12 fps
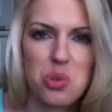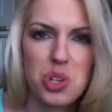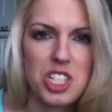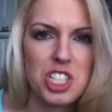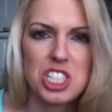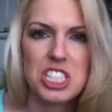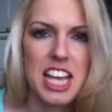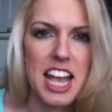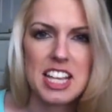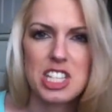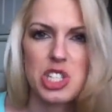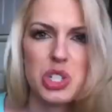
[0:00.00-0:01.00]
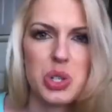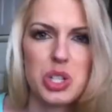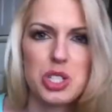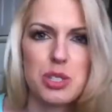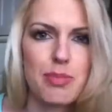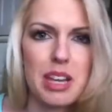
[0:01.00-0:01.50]
orange taste or
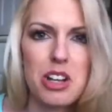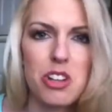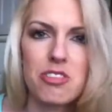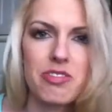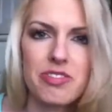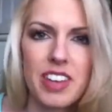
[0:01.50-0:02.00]
smell